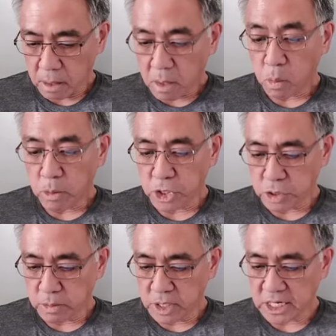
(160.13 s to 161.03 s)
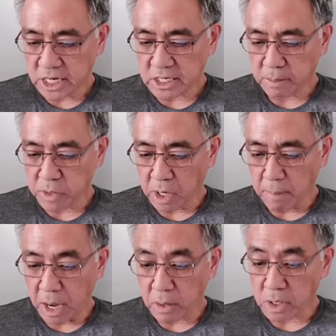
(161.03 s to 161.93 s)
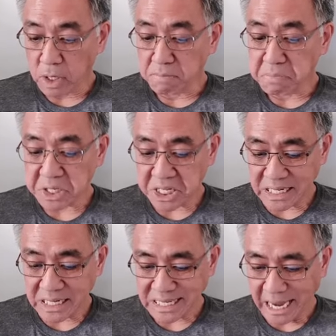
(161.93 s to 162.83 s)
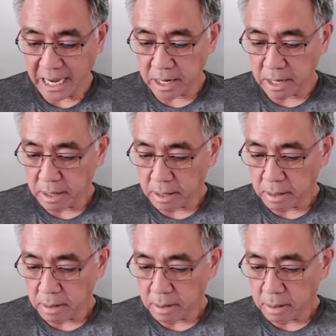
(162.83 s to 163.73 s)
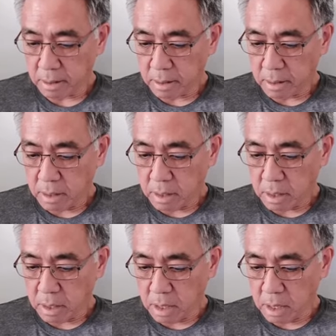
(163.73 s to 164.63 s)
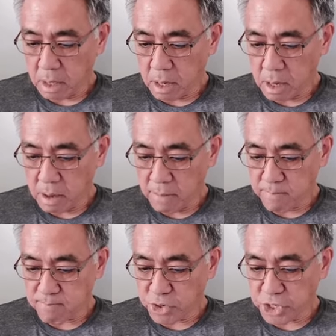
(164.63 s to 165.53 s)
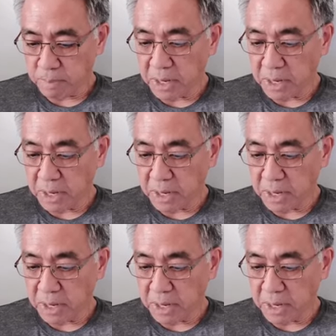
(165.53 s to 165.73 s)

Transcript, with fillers: Wish it would say something about complete set. Shipping